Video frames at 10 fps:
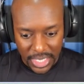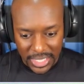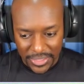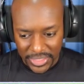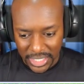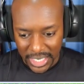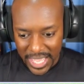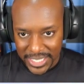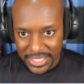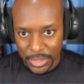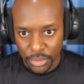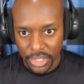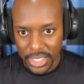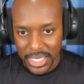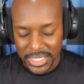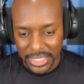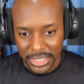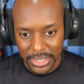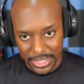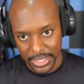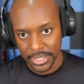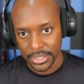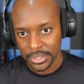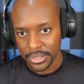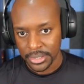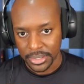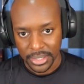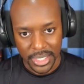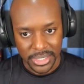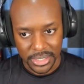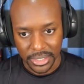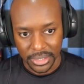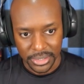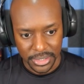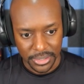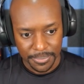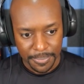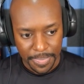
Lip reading: And I think the last thing we're going to need is a leek. Yes, a leek.